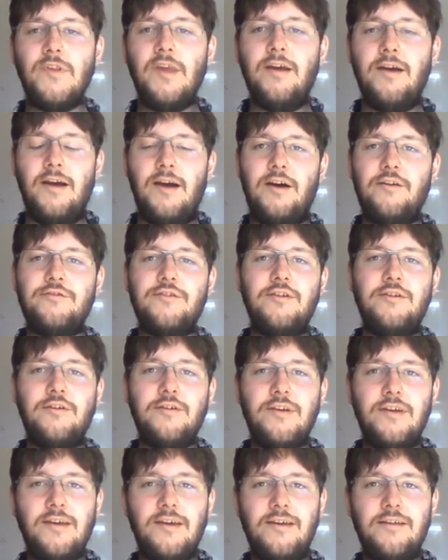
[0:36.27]
After
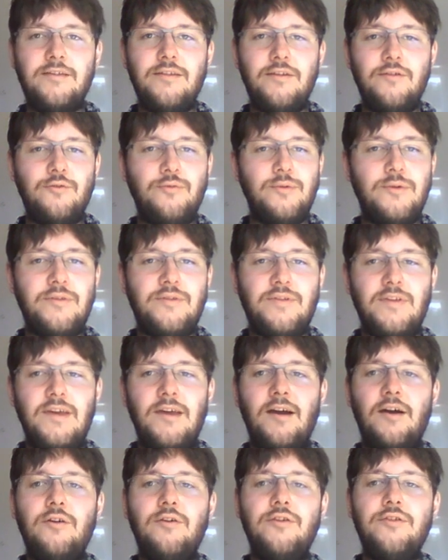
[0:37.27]
logging in, you will see
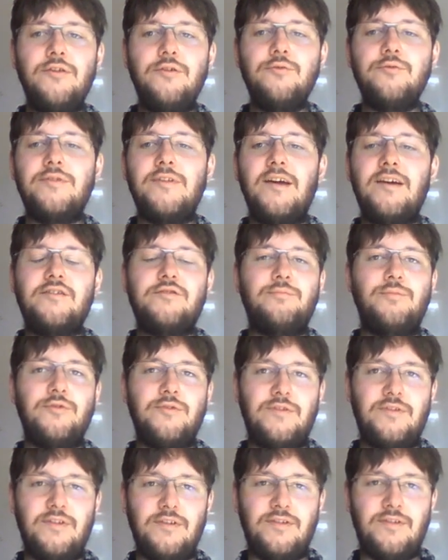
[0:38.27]
our new
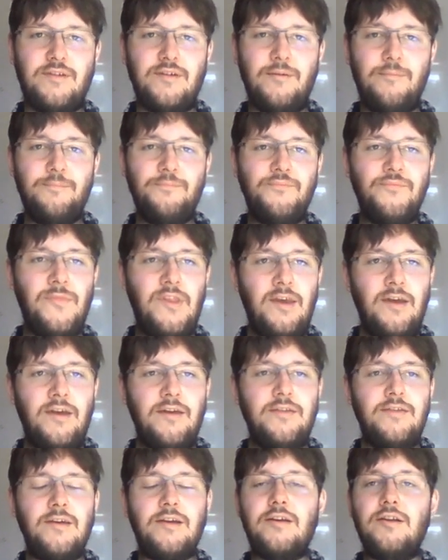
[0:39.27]
dashboard system.
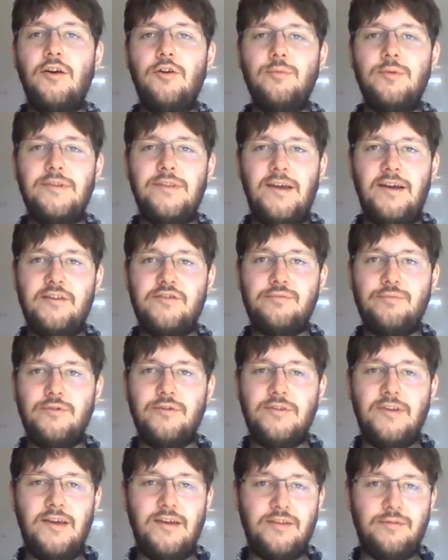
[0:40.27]
The global
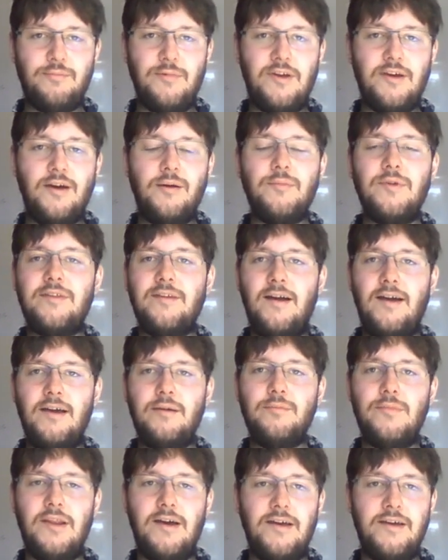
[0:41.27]
dashboard has become a
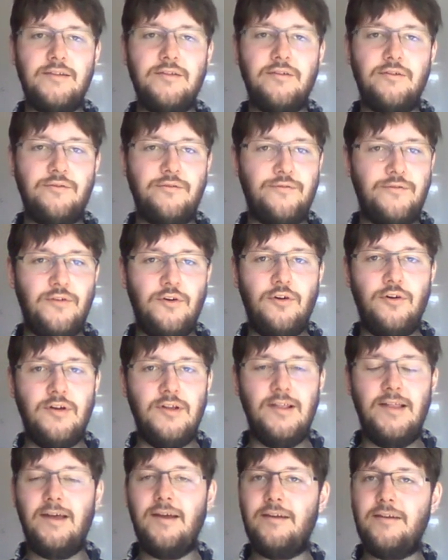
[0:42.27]
timeline of
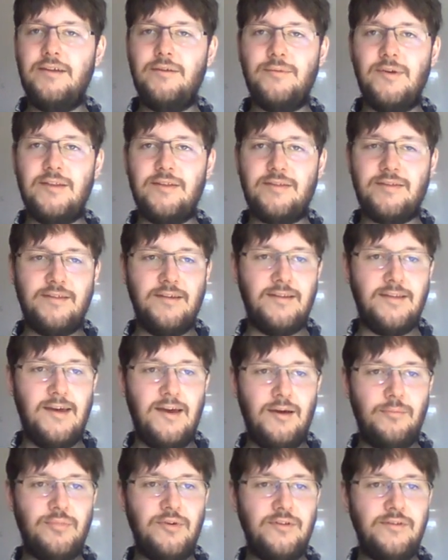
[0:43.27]
all events that
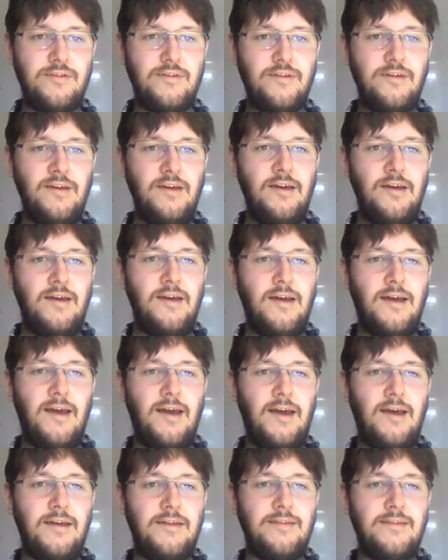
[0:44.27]
happened,
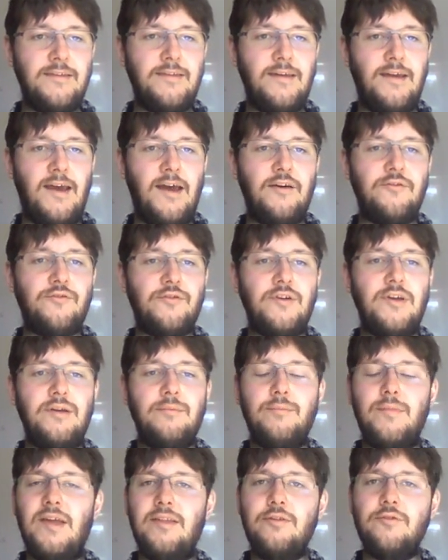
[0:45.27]
and every
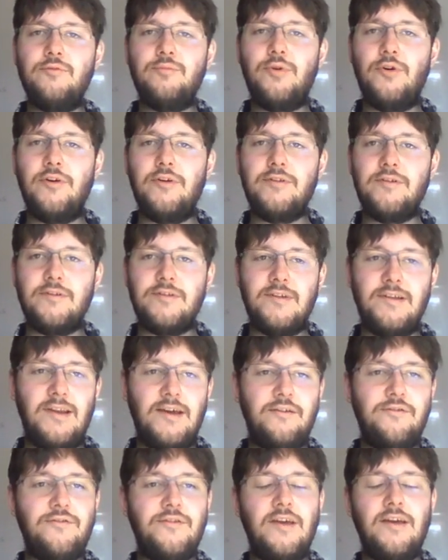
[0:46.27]
menu point on the
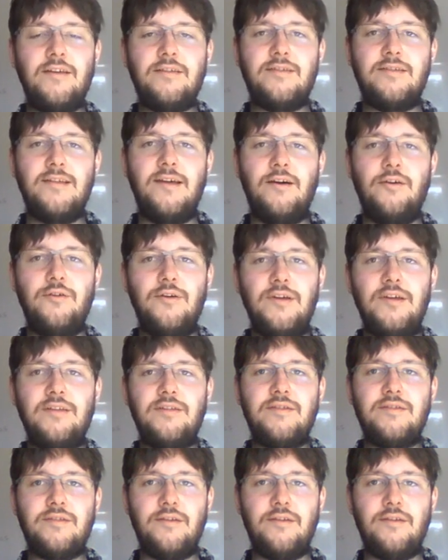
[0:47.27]
left has now its